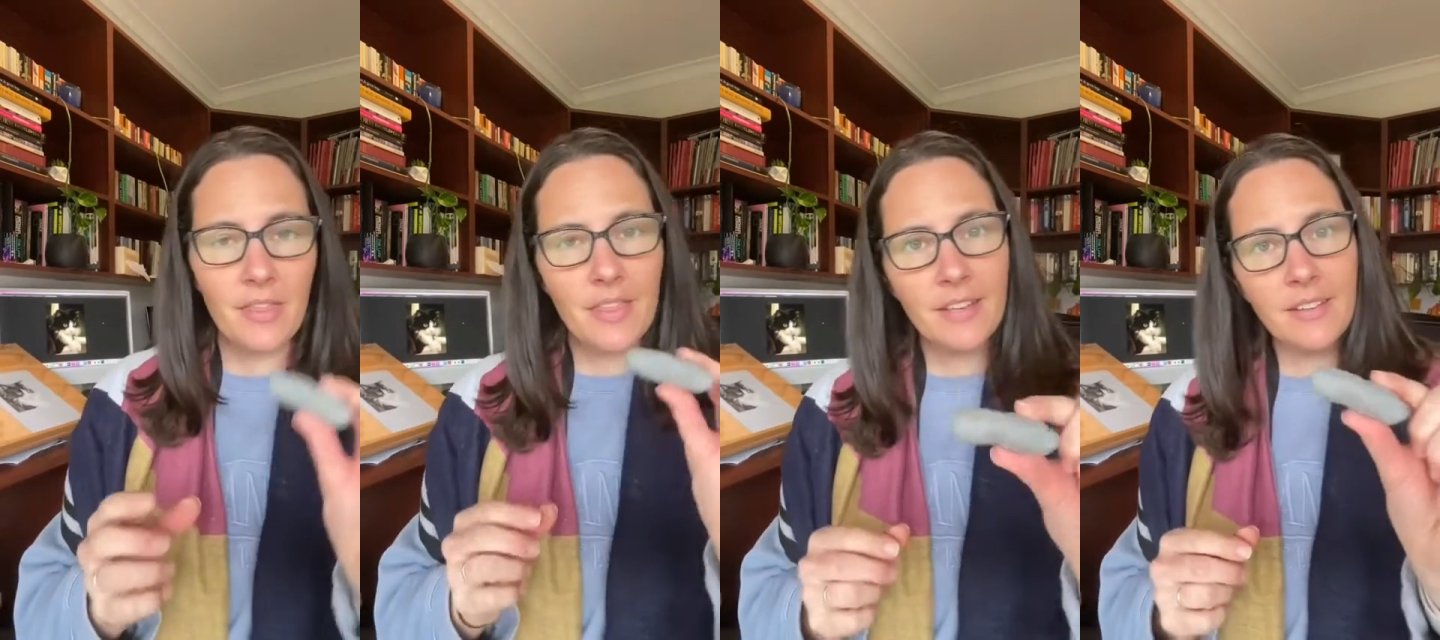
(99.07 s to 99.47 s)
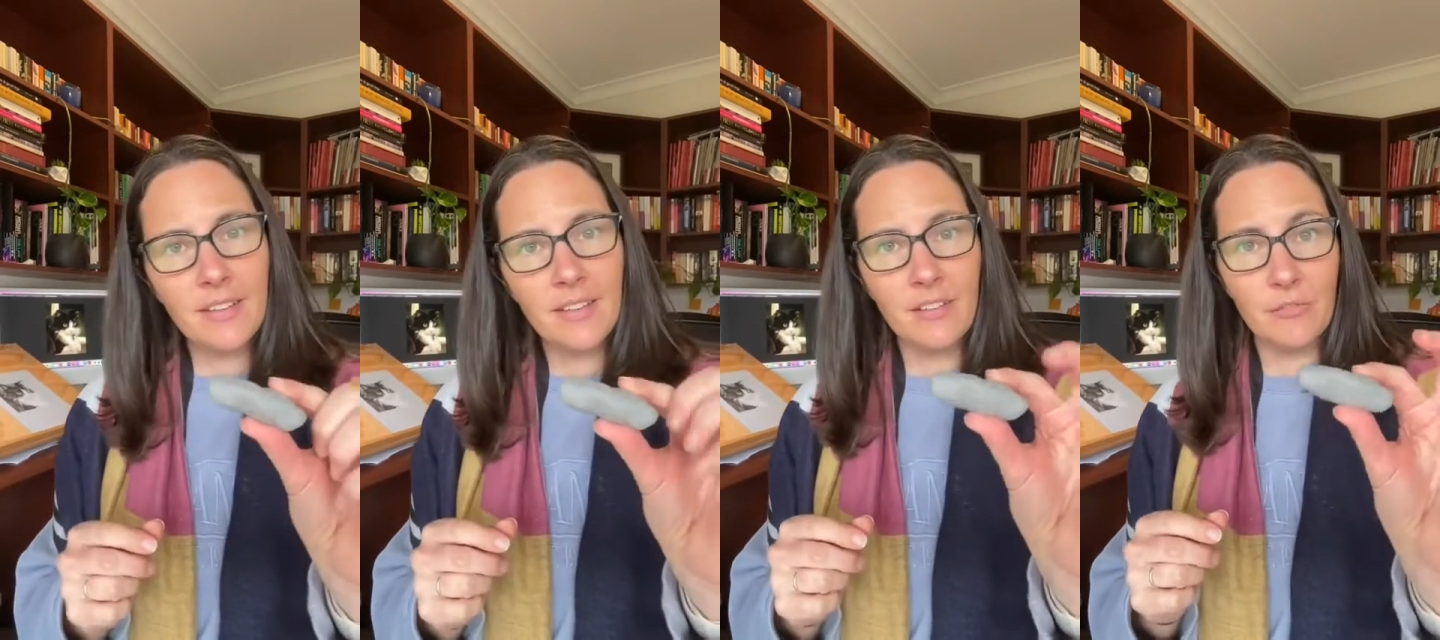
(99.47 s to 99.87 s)
This
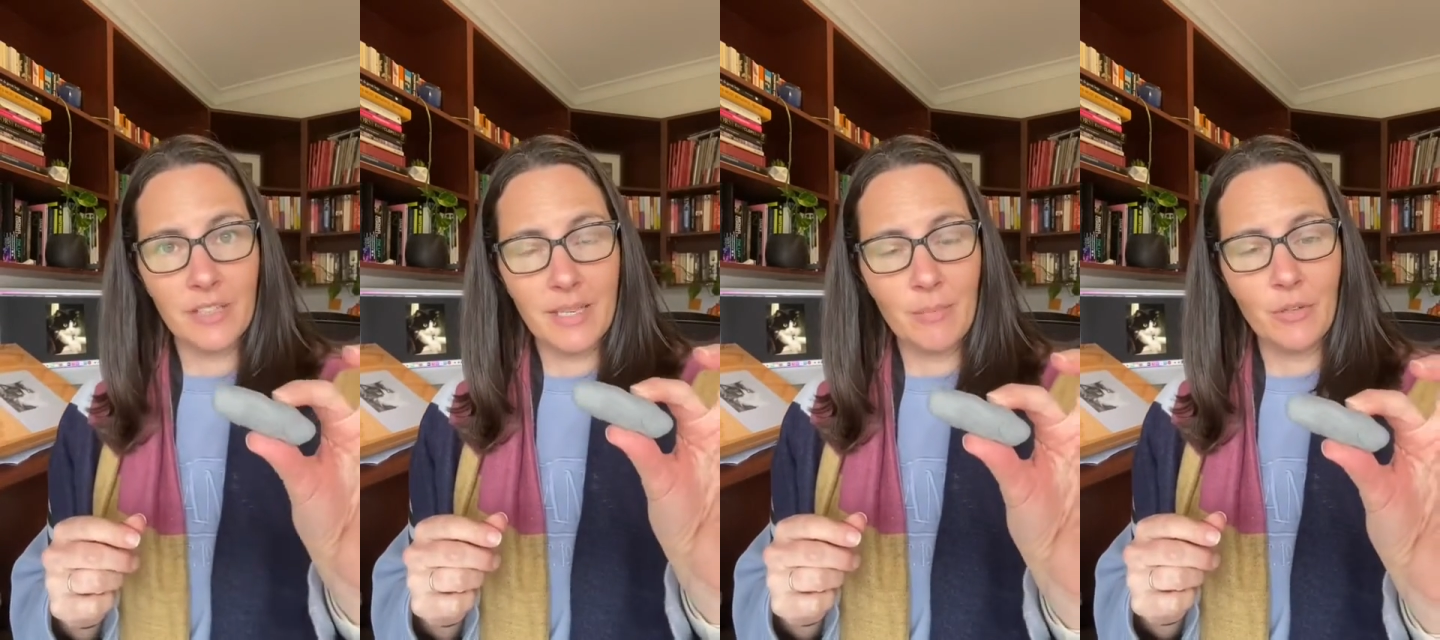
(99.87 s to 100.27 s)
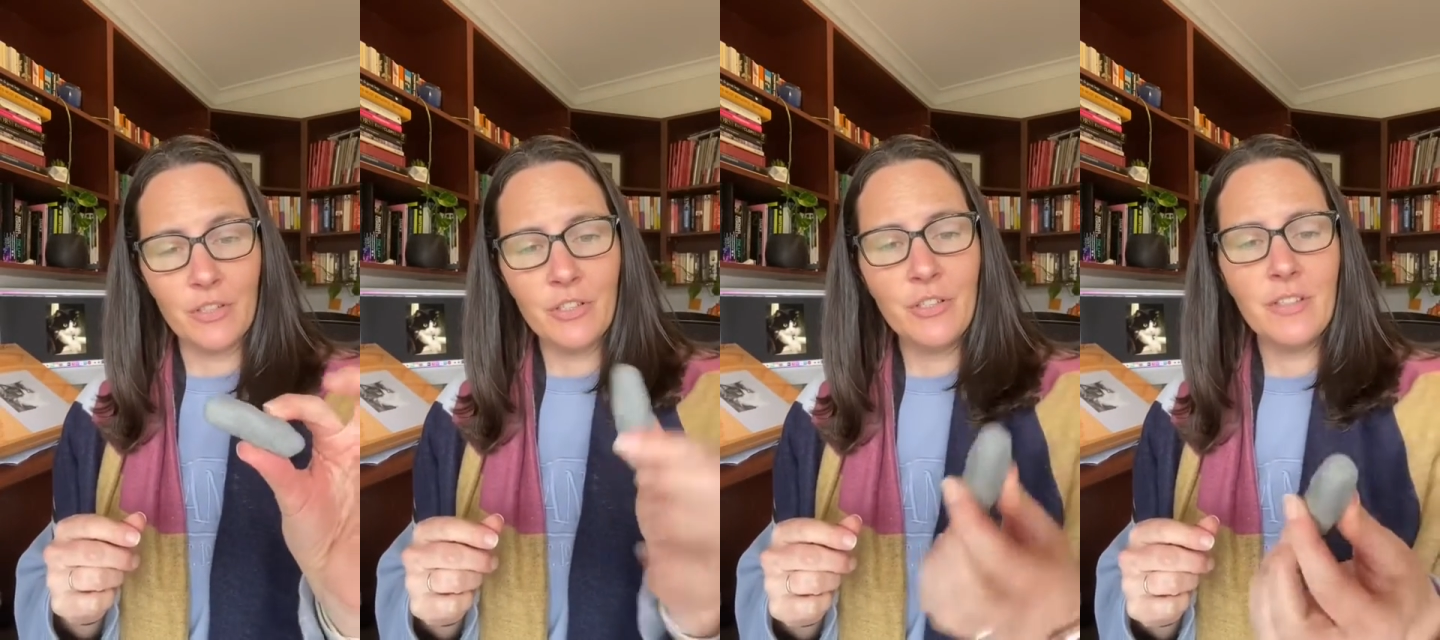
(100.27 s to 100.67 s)
is really
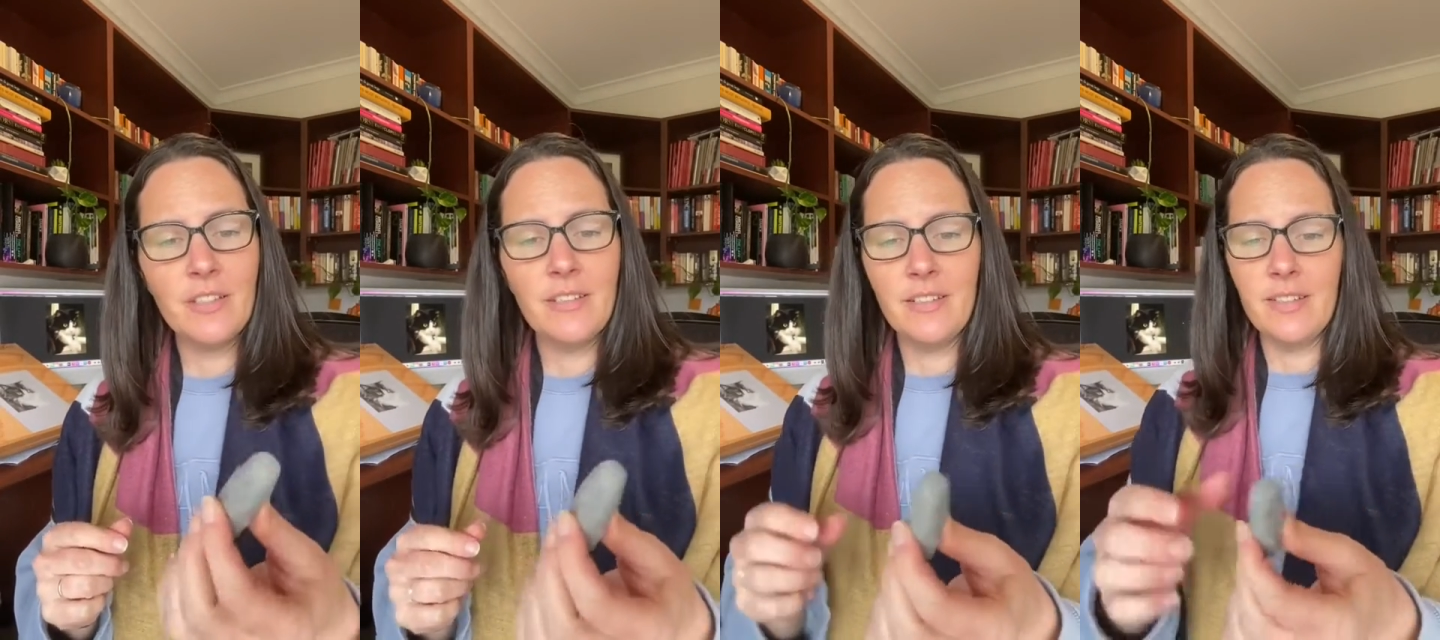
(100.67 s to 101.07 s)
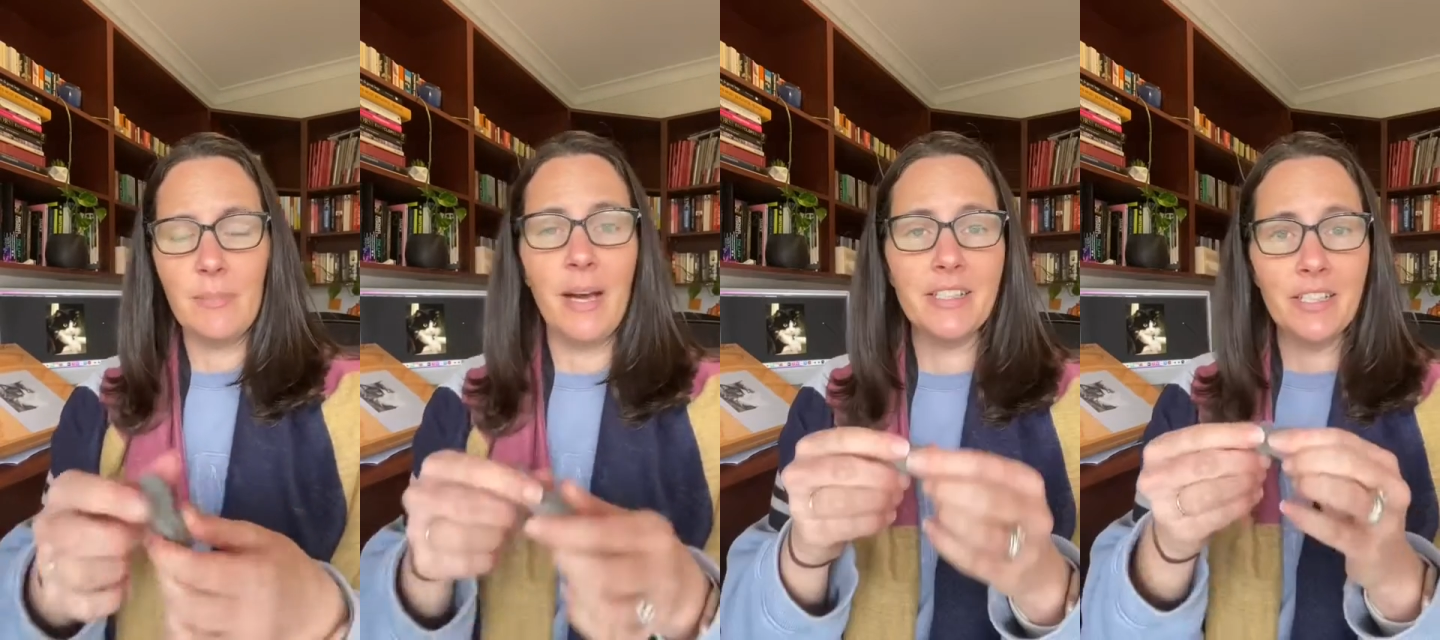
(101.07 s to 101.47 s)
important too. This is a
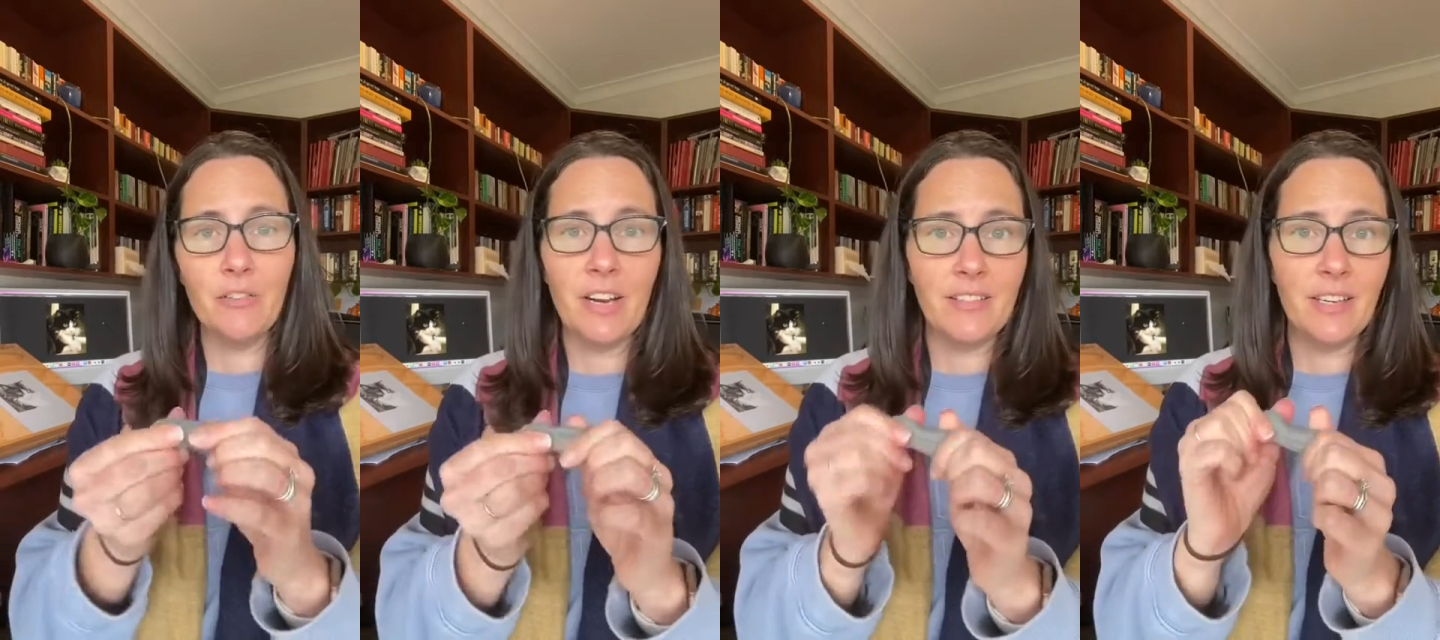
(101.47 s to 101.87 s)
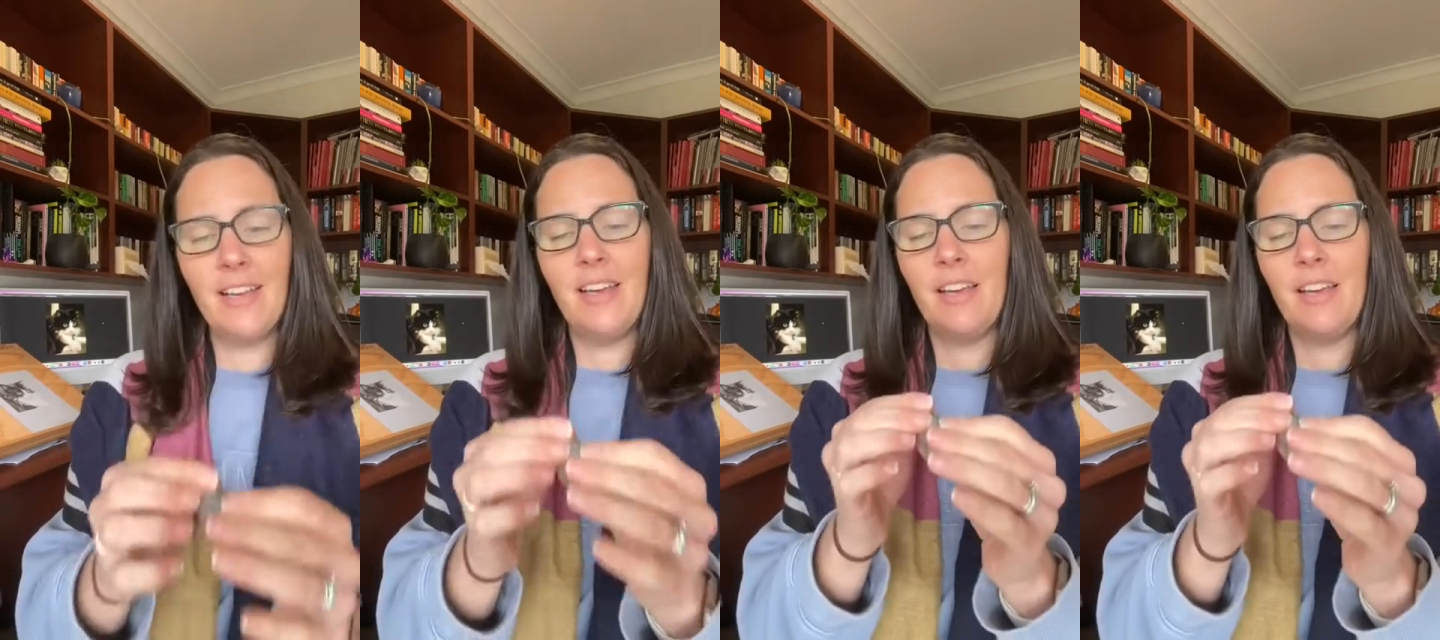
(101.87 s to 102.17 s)
putty eraser.